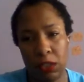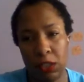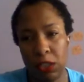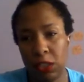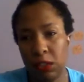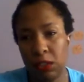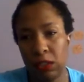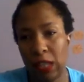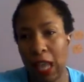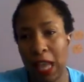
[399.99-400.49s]
It
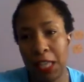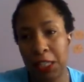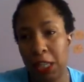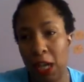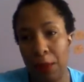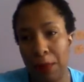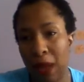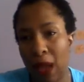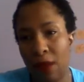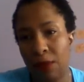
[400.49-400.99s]
just adds
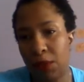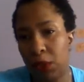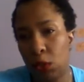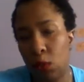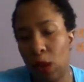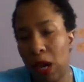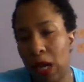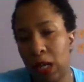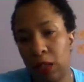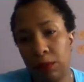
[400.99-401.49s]
up after a
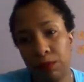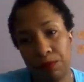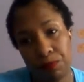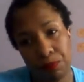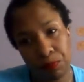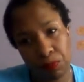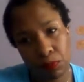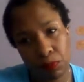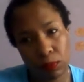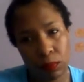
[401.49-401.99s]
while.
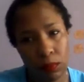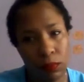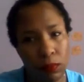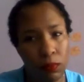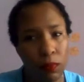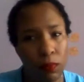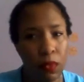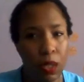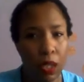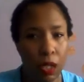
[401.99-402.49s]

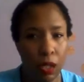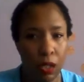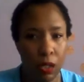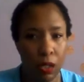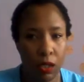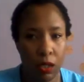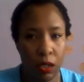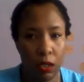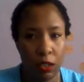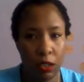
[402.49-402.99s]

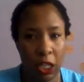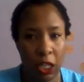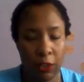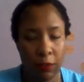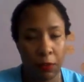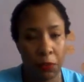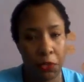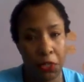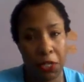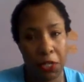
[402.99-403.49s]
Say,
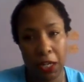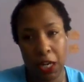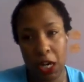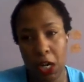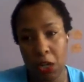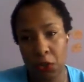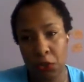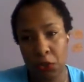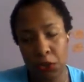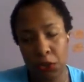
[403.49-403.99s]
able to get
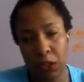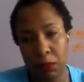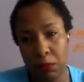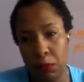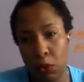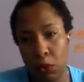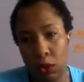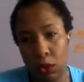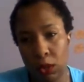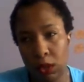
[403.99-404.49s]
100 or
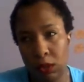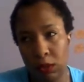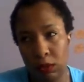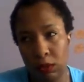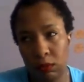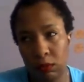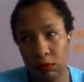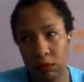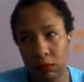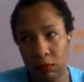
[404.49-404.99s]
more
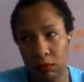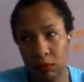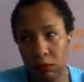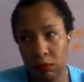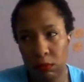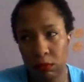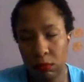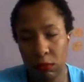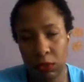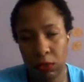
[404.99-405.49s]
and
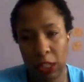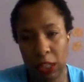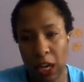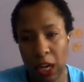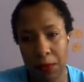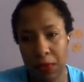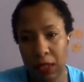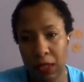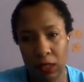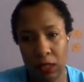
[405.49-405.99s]
stick
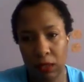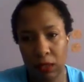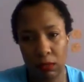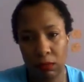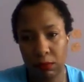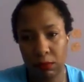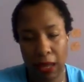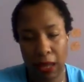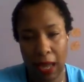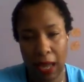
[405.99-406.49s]
them in the
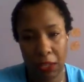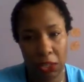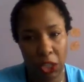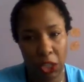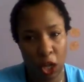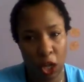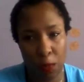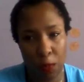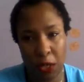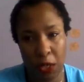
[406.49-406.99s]
bank,
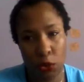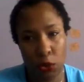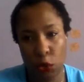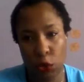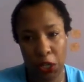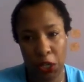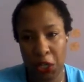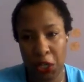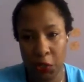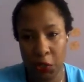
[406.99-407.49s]
stick them in a
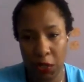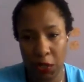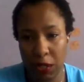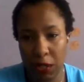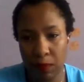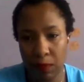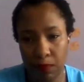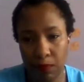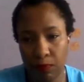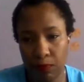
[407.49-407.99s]
credit
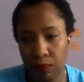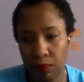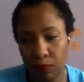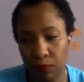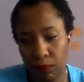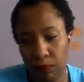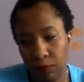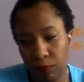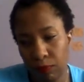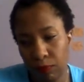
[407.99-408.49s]
union.
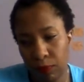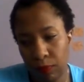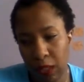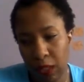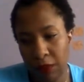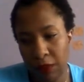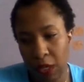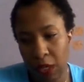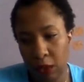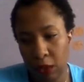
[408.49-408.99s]

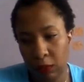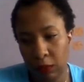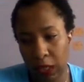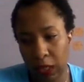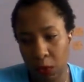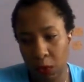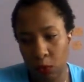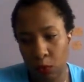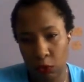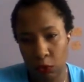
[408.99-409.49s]
If you don't
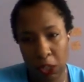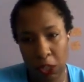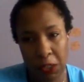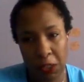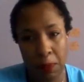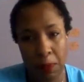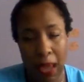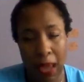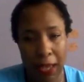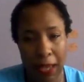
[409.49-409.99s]
really
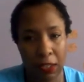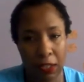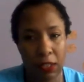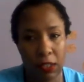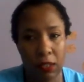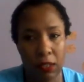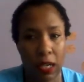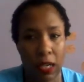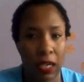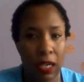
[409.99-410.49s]
trust
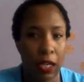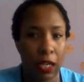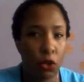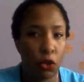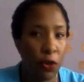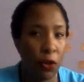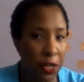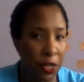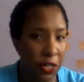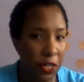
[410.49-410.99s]
banks,
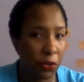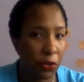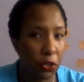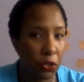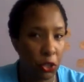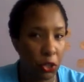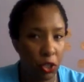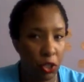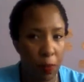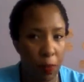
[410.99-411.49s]
credit
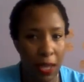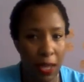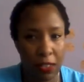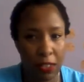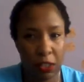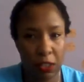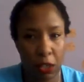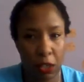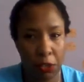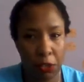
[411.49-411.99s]
unions are the
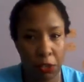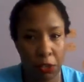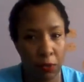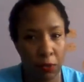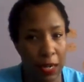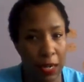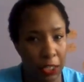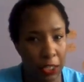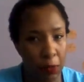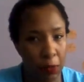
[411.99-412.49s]
best, also
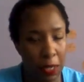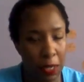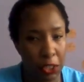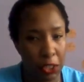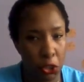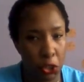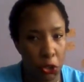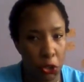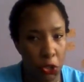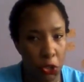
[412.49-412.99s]
next
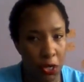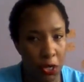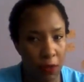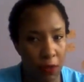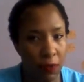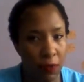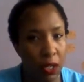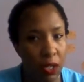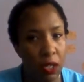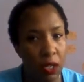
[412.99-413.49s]
best
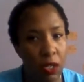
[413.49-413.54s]
alternative.